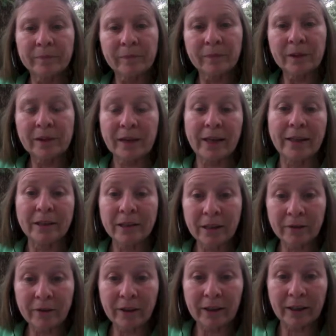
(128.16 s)

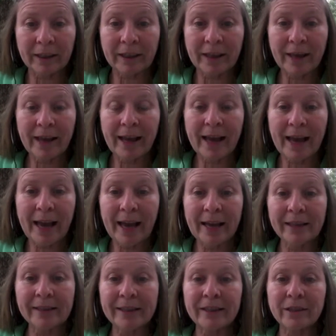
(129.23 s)
scientifically
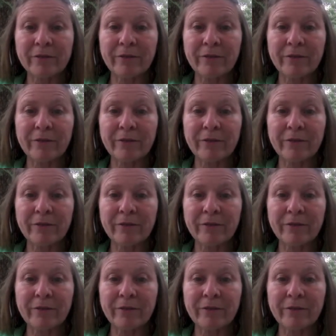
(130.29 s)
has its